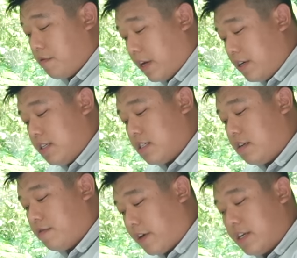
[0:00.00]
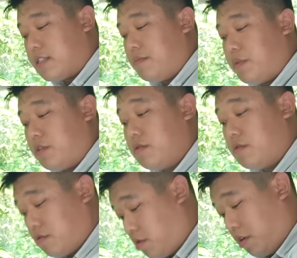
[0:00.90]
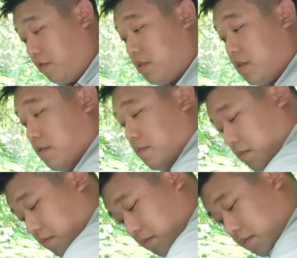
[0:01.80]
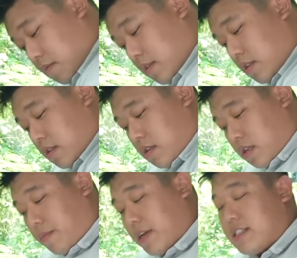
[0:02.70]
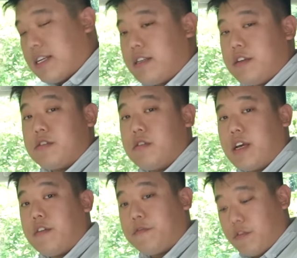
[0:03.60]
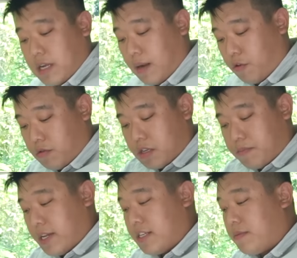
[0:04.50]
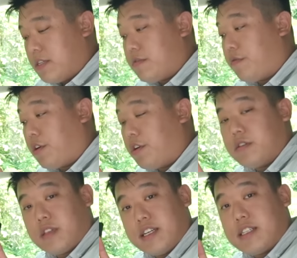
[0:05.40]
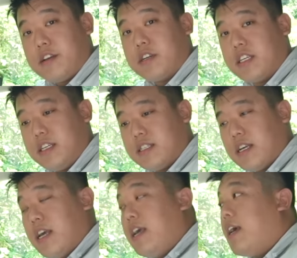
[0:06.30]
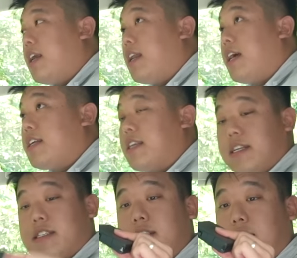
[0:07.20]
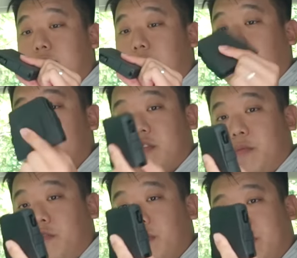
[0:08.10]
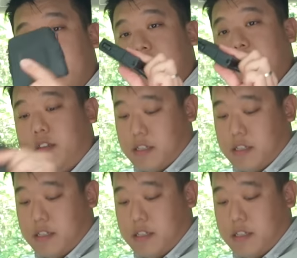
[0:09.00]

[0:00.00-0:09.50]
Very easy, very simple to use. Down by the center, you also get a few cup holder placements for your things like your keys, and I like that it's customizable with this little